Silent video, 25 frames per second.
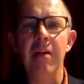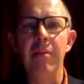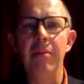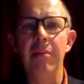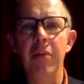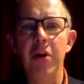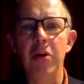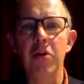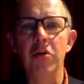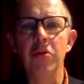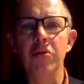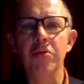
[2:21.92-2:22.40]

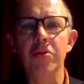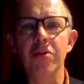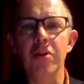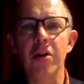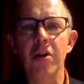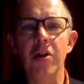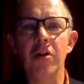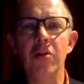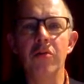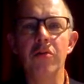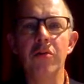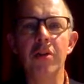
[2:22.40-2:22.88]
But
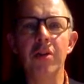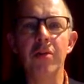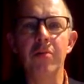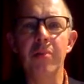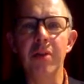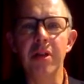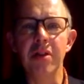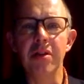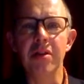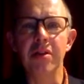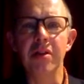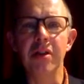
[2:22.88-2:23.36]
also with
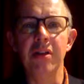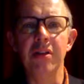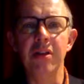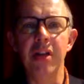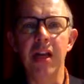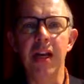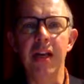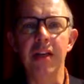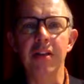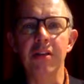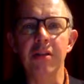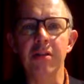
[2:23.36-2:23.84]
business
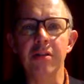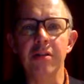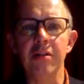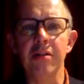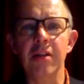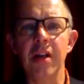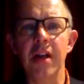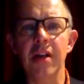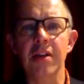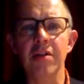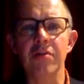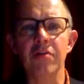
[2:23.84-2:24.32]

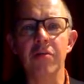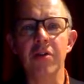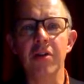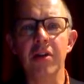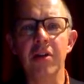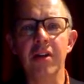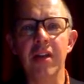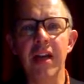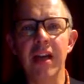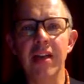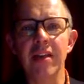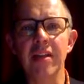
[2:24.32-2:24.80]
intelligence, as we're
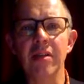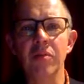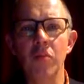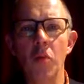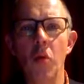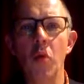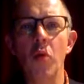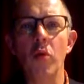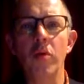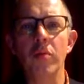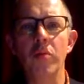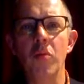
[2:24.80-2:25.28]
getting
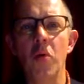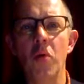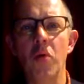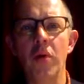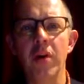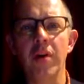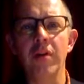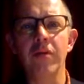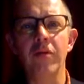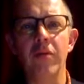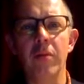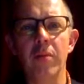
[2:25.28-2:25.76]
more and more
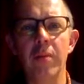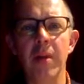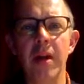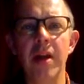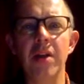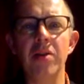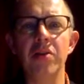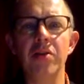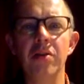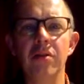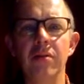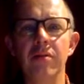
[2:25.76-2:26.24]

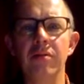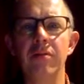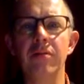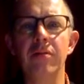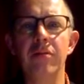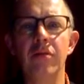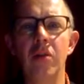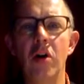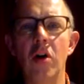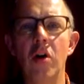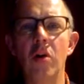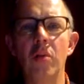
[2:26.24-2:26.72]
information
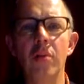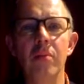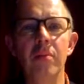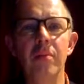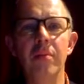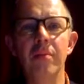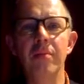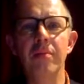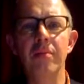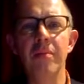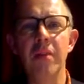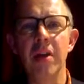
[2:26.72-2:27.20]

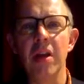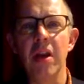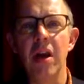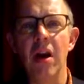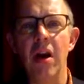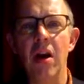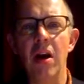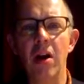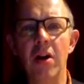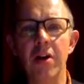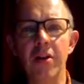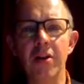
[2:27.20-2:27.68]
from
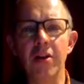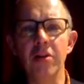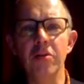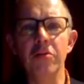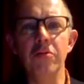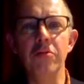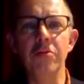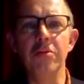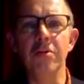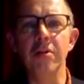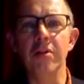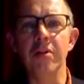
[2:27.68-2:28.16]
our
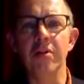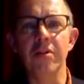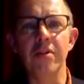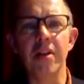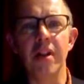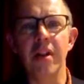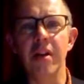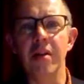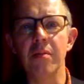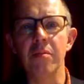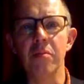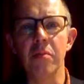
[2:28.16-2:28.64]
users
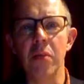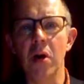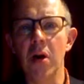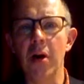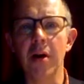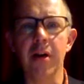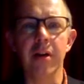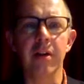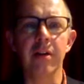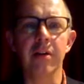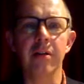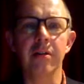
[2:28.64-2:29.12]
and the
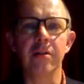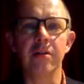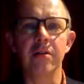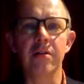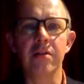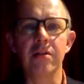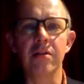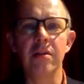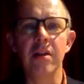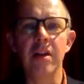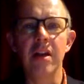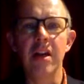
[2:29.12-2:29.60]

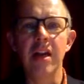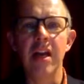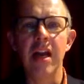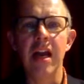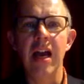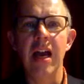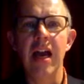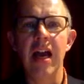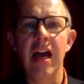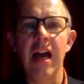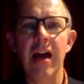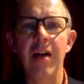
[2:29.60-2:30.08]
markets
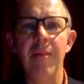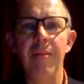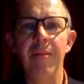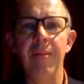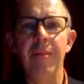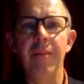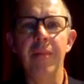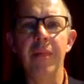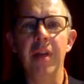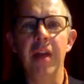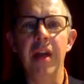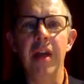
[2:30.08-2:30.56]

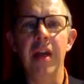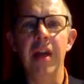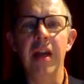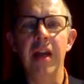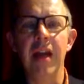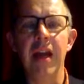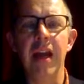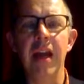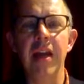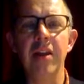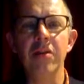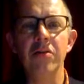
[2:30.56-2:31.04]

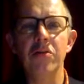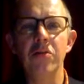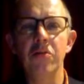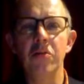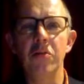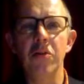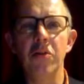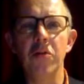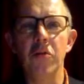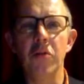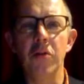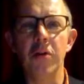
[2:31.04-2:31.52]
into
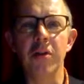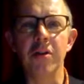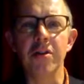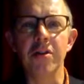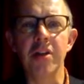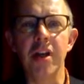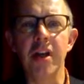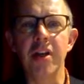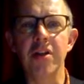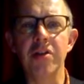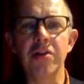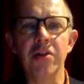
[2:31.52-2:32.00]
the
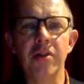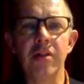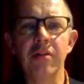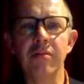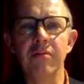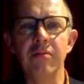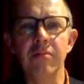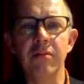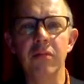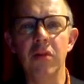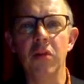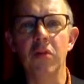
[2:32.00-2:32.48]

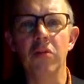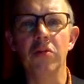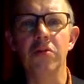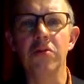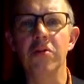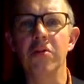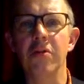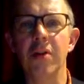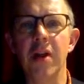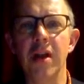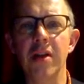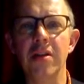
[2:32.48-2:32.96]
organization,
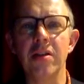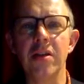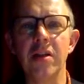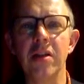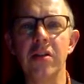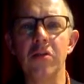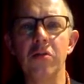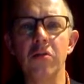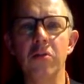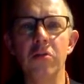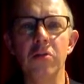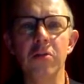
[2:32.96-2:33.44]
also nicely
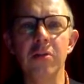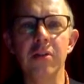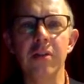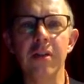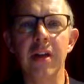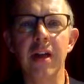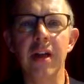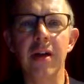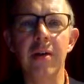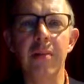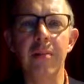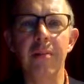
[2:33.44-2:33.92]
called
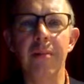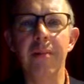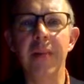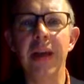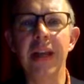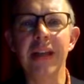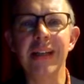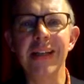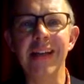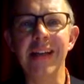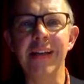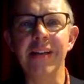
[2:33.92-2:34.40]

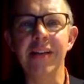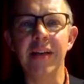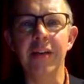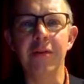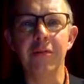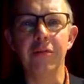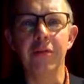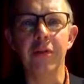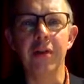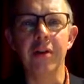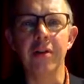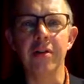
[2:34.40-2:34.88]
big data,
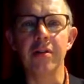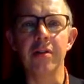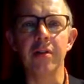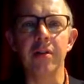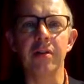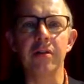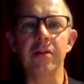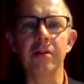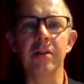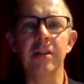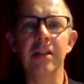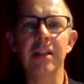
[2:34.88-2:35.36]
for
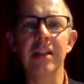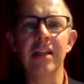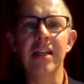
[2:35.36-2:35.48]
instance.